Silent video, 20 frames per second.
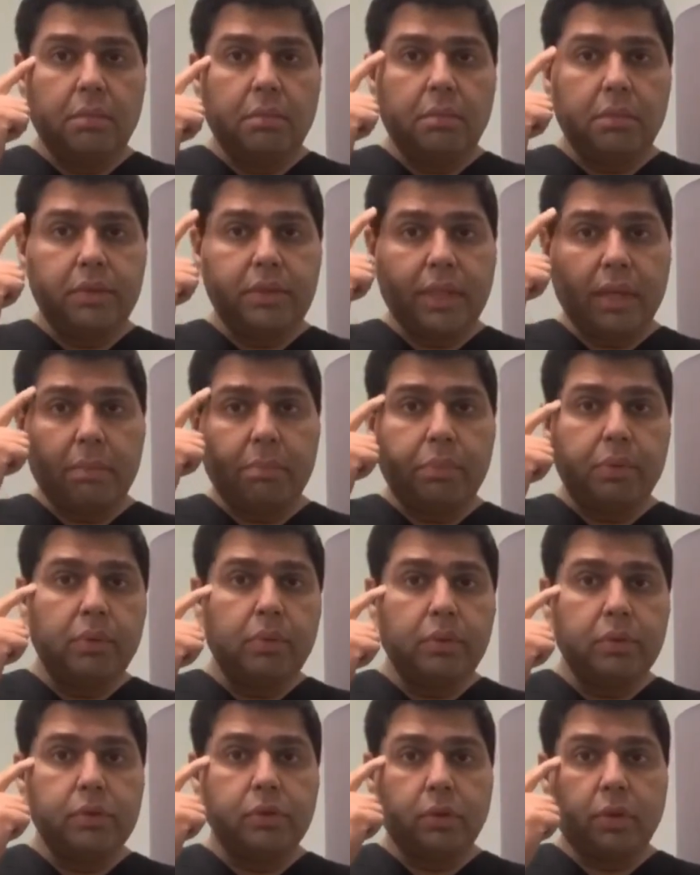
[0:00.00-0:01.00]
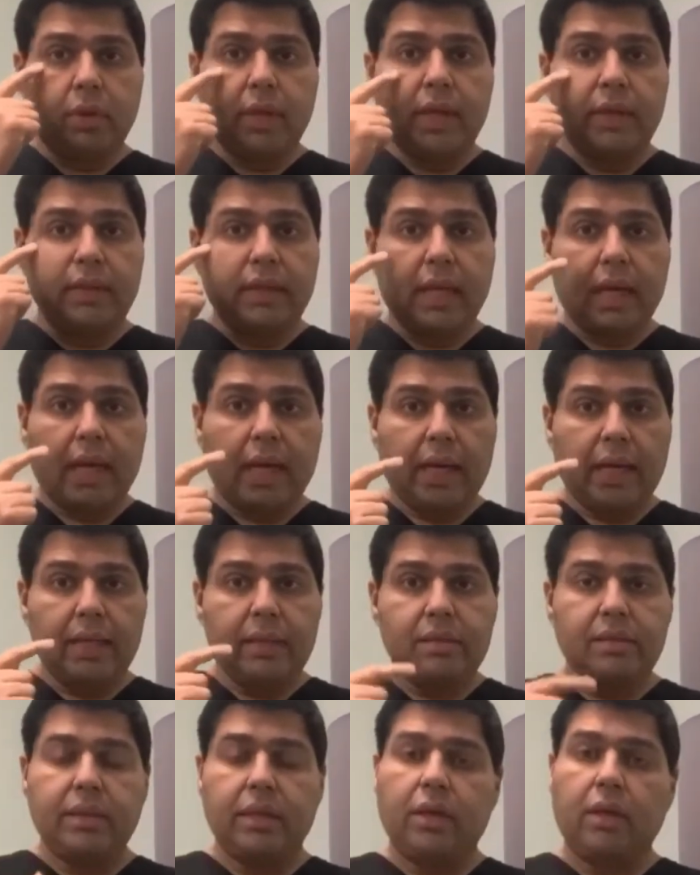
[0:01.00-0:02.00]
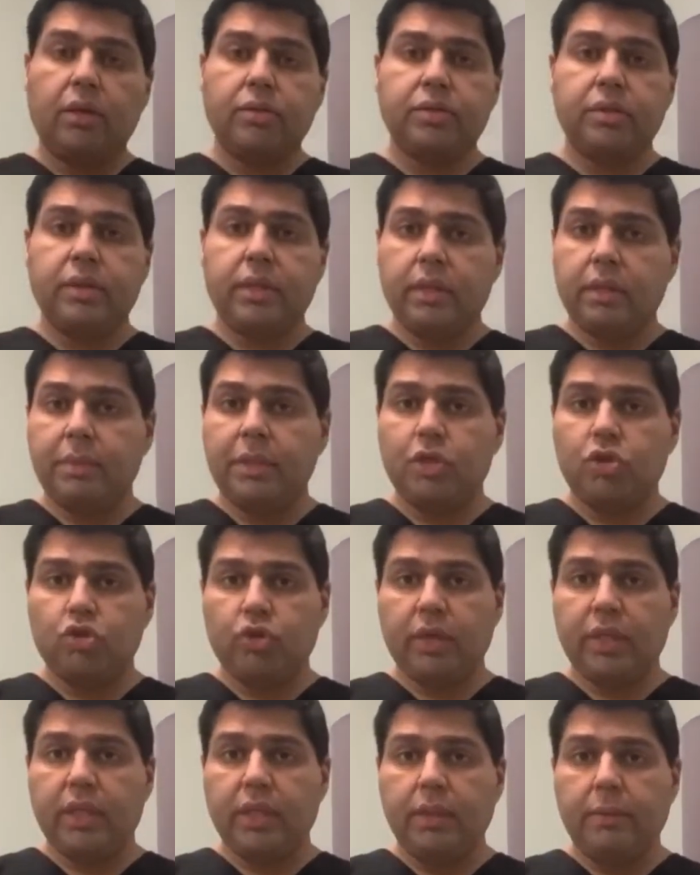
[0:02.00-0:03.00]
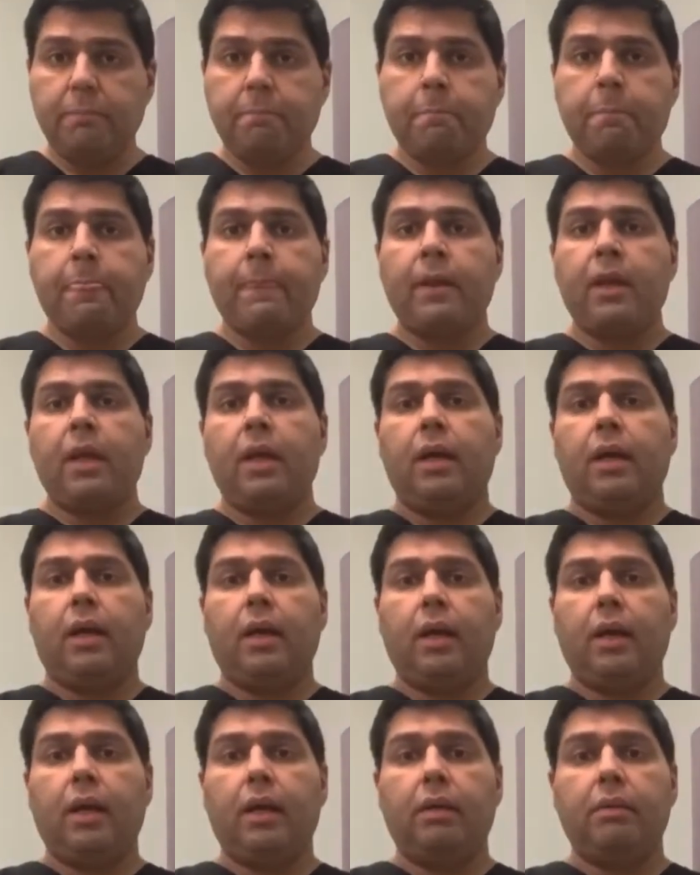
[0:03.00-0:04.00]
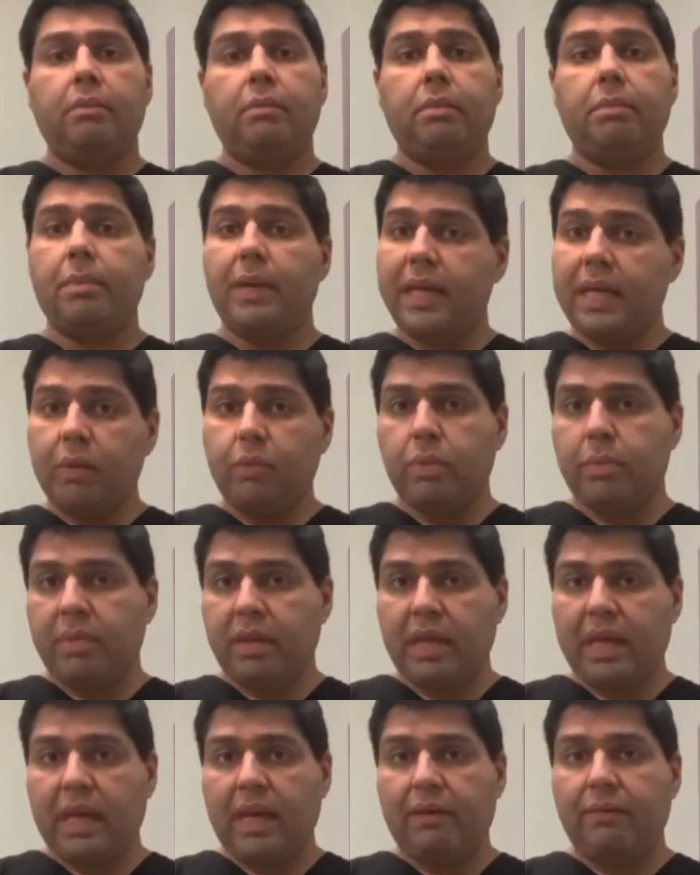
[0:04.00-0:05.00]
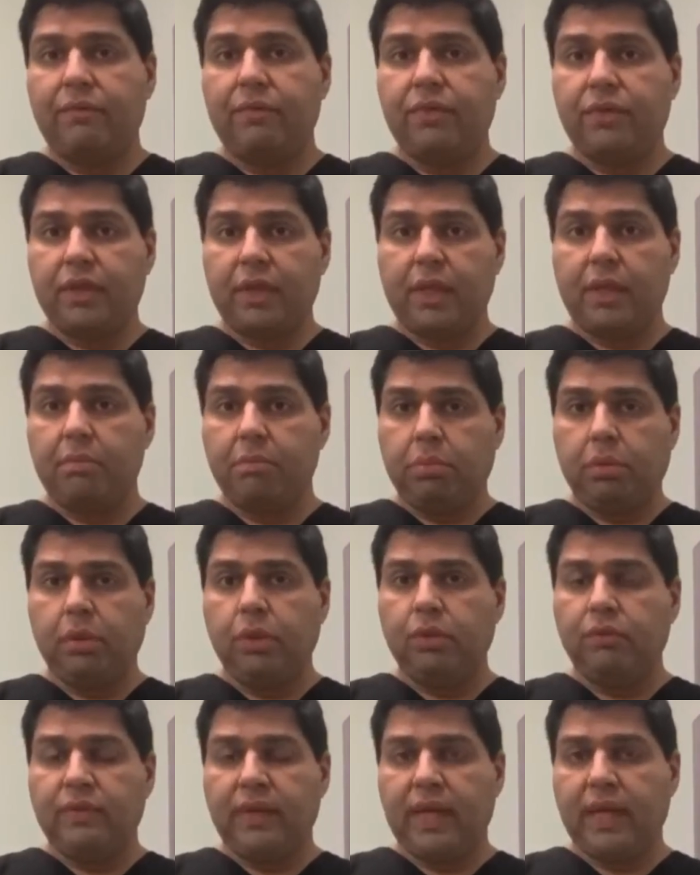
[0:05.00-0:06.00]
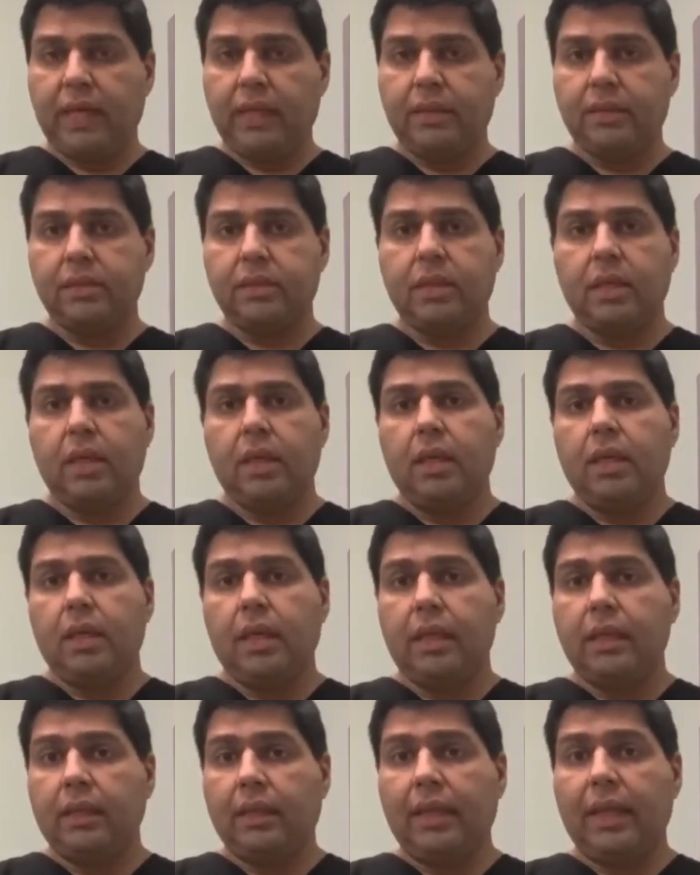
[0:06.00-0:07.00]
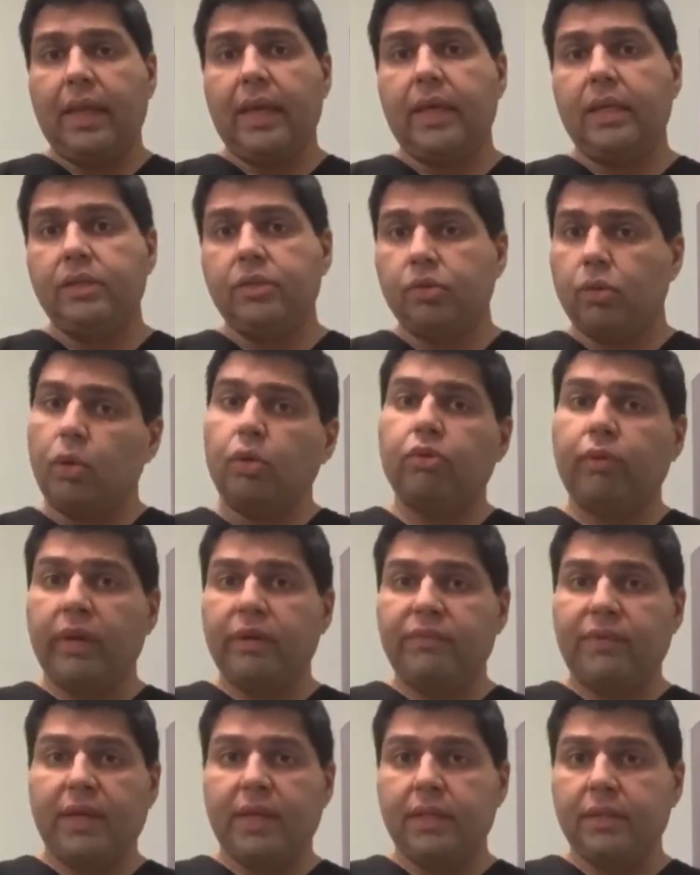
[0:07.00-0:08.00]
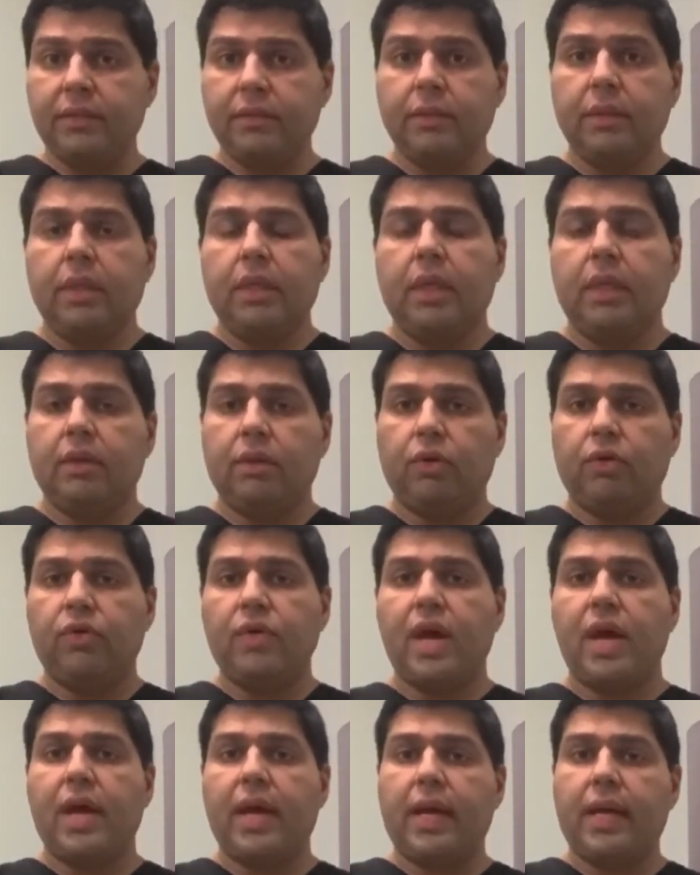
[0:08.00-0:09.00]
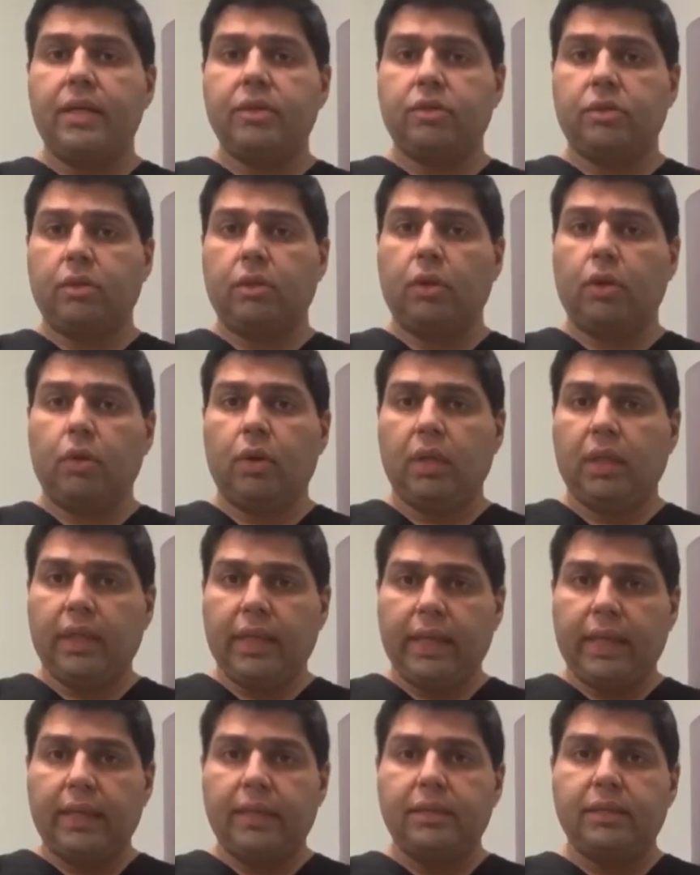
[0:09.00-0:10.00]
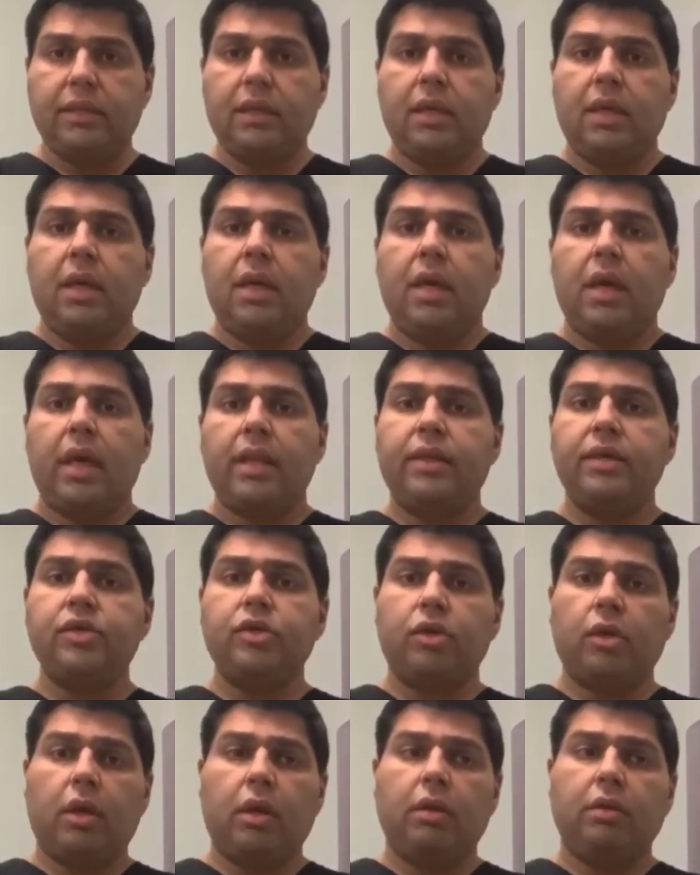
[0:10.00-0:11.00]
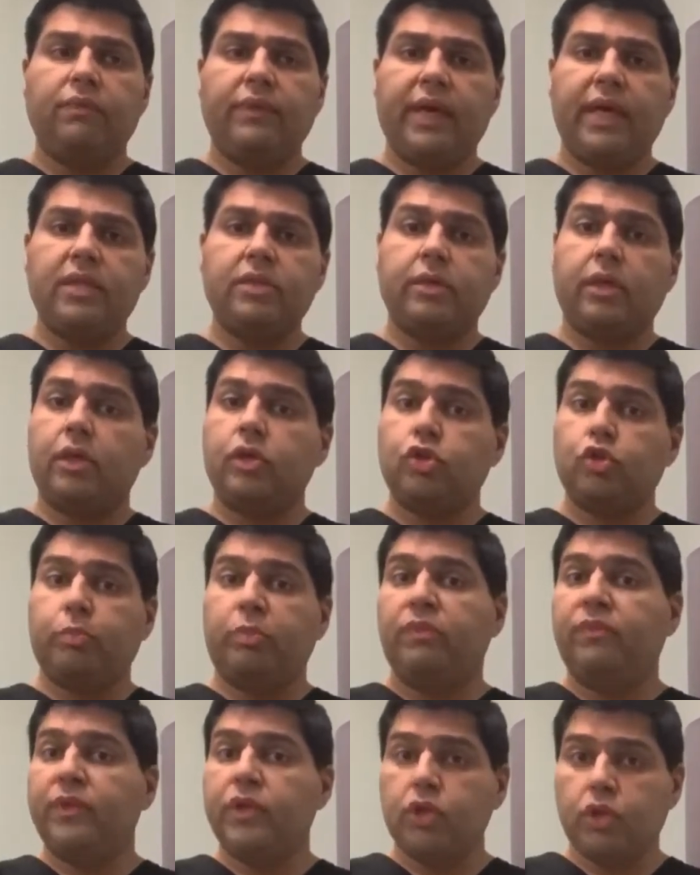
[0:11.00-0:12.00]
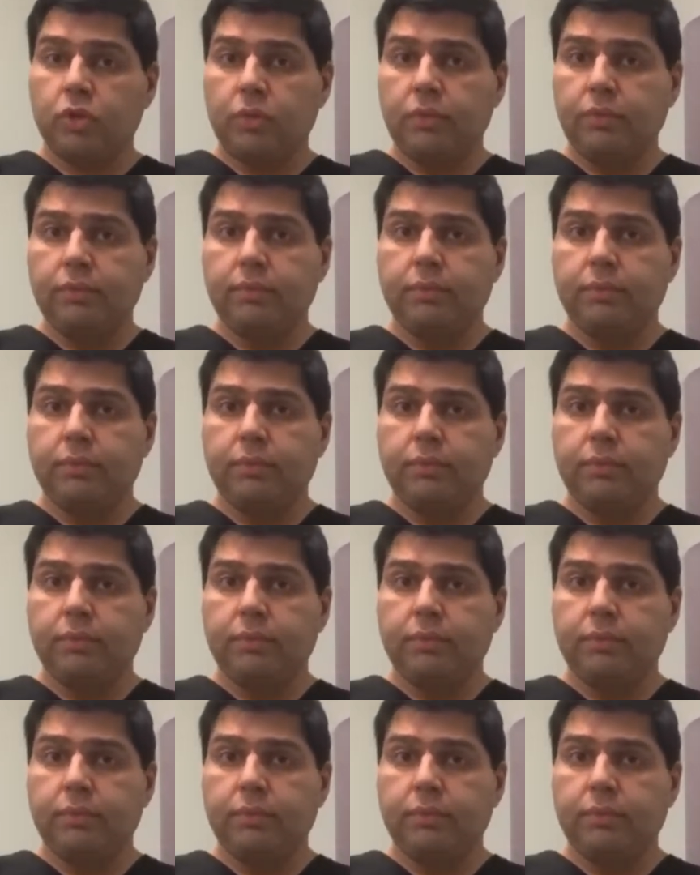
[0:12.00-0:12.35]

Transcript: temples or around the eyes that also need to be treated. Um, many women have thin blue veins in the legs or red veins in their thighs or lower legs. And these are all veins that are superficial,